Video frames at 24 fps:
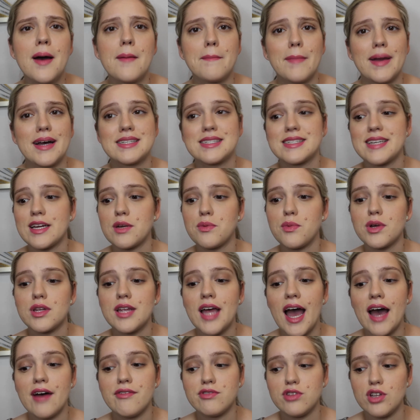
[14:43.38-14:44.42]
My skin would
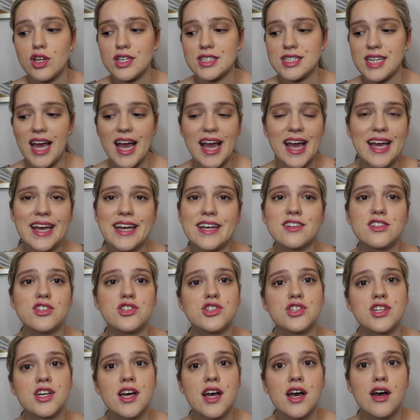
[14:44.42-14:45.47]
have looked
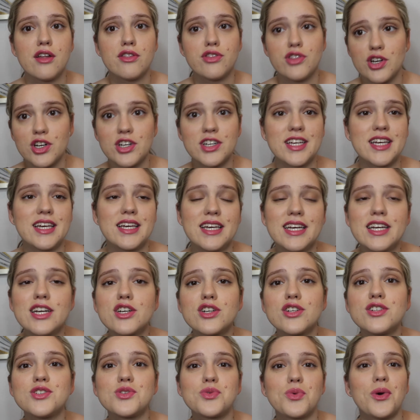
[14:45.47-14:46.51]
aged 30
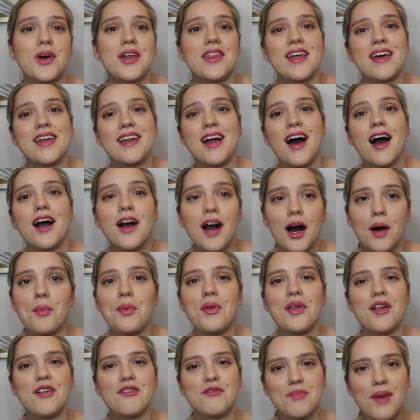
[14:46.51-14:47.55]
years within a
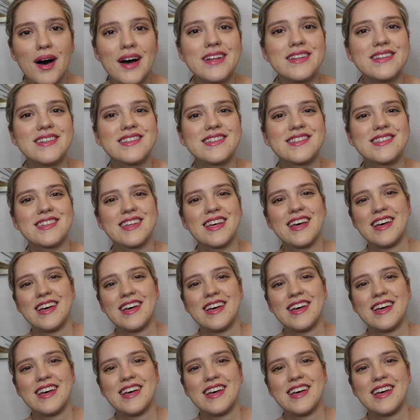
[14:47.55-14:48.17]
couple of months.